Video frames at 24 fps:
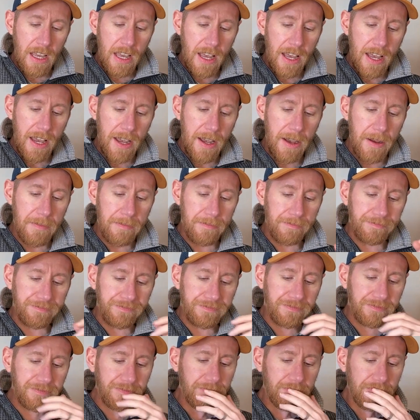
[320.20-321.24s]
Um,
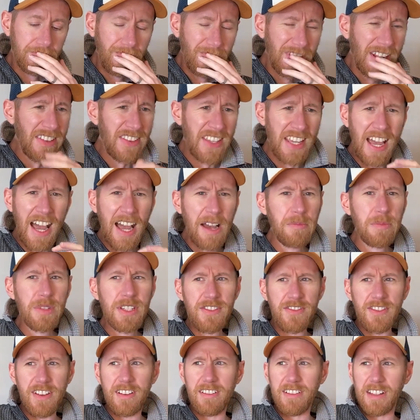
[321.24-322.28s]
the
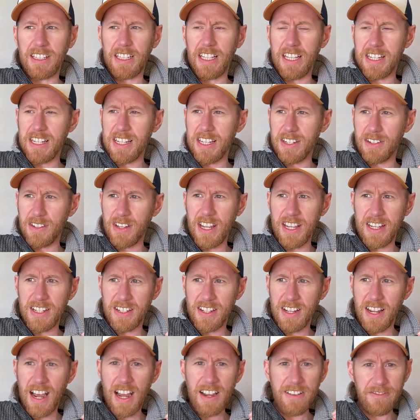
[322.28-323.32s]
atmosphere in this
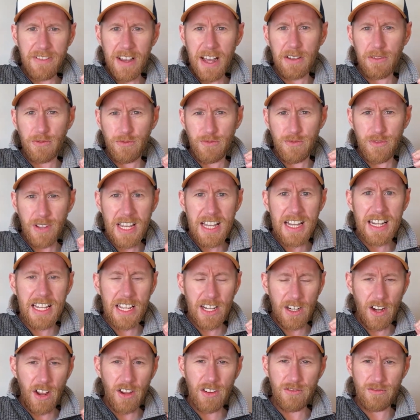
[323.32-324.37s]
is I found really
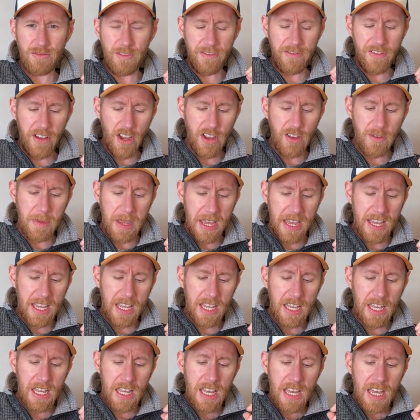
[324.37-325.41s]

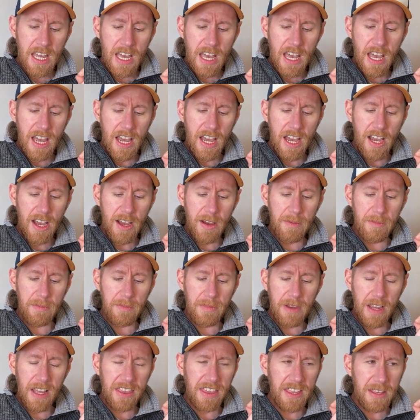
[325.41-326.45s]
claustrophobic.
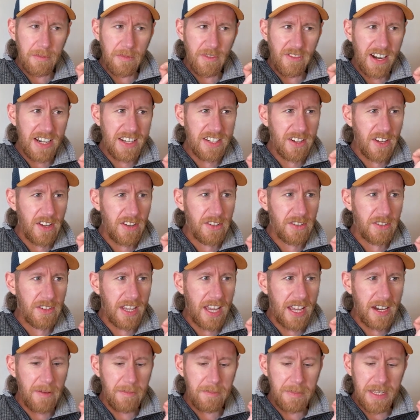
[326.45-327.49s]
I think Marasco
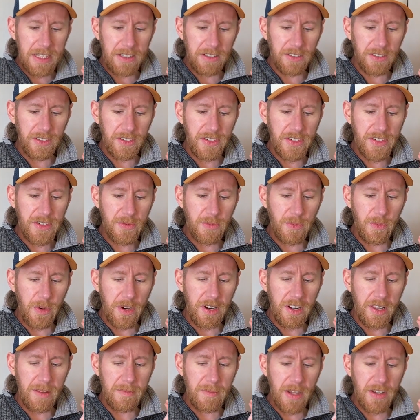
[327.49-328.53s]
kind of builds
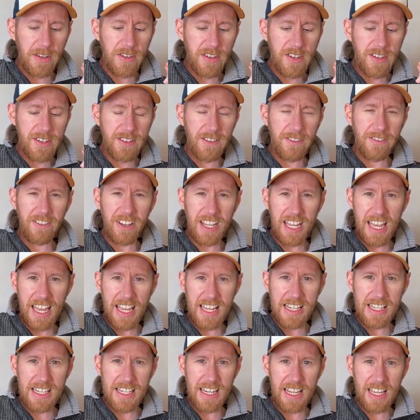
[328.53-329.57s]
one of the most
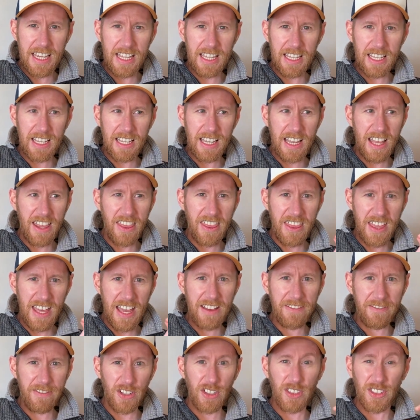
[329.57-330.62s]
suffocating and
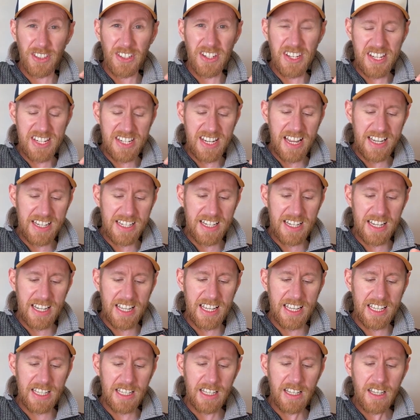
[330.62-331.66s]
therefore
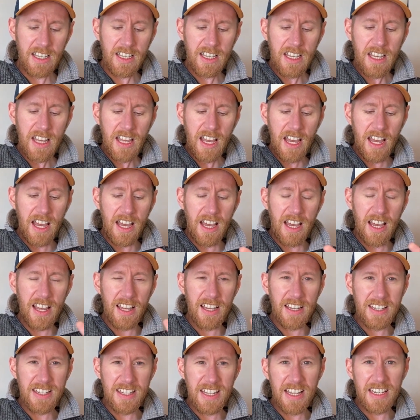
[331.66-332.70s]
unsettling
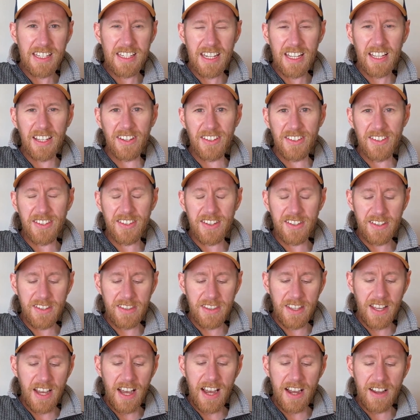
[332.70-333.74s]
settings
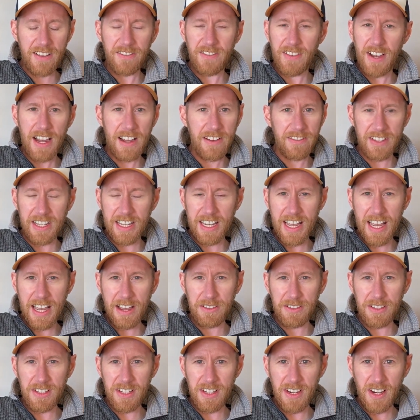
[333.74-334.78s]
that I've
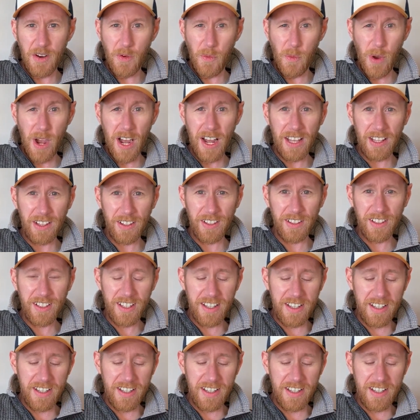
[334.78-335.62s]
encountered in a while.